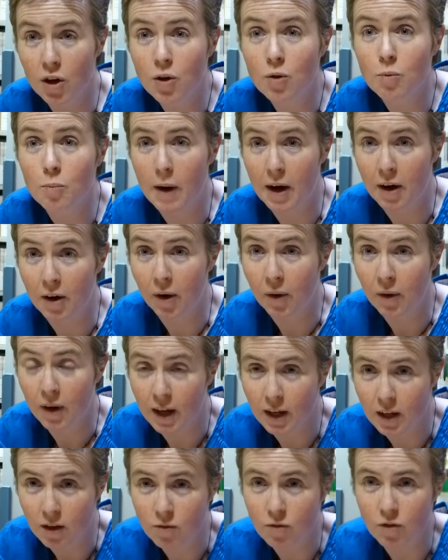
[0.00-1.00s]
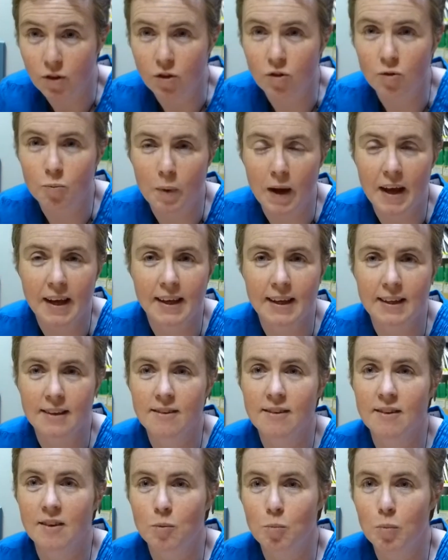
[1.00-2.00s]
own marrow and infused back
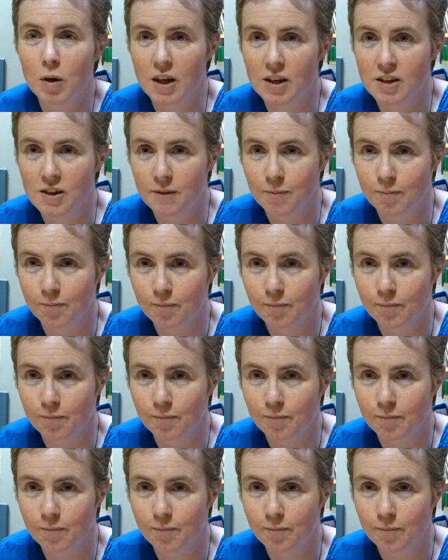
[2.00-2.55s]
into the blood.